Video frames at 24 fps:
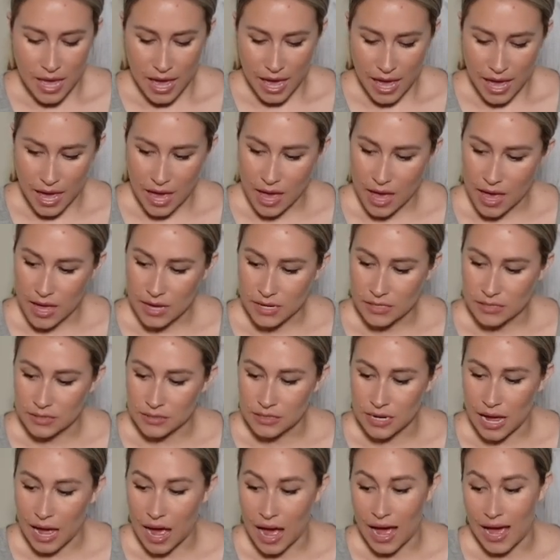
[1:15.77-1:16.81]
and
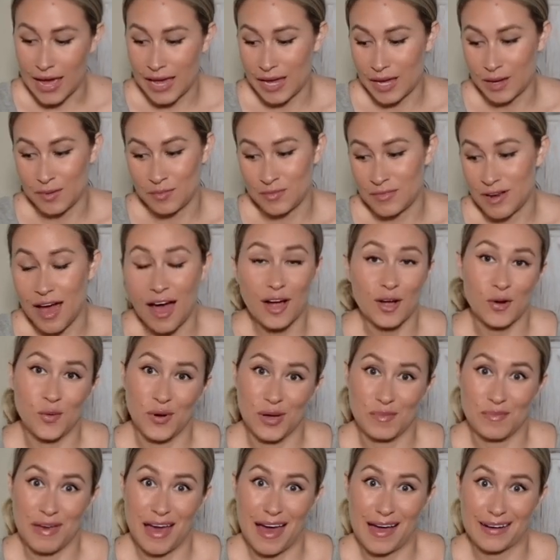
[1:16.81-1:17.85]
I am not
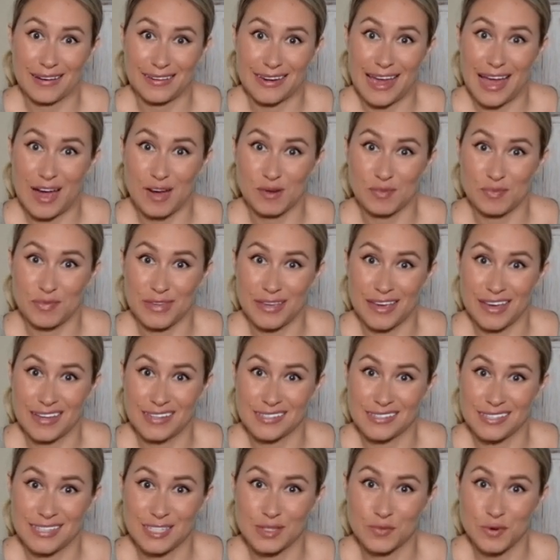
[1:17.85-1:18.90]
going back now
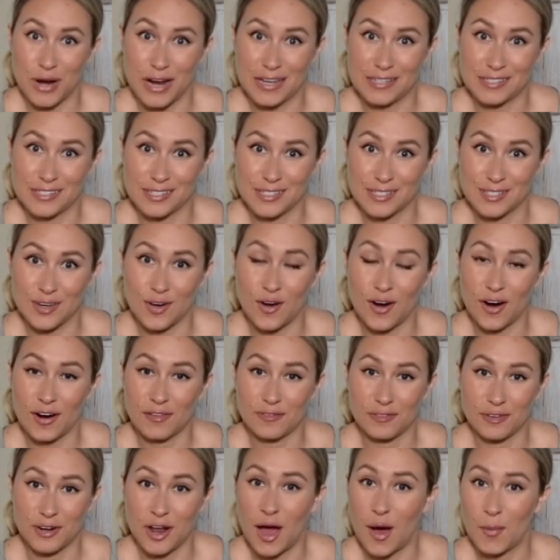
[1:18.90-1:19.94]
because these prices are
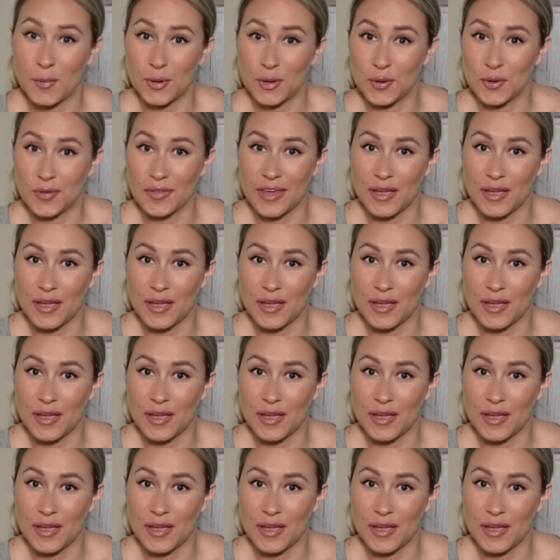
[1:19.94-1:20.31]
phenomenal.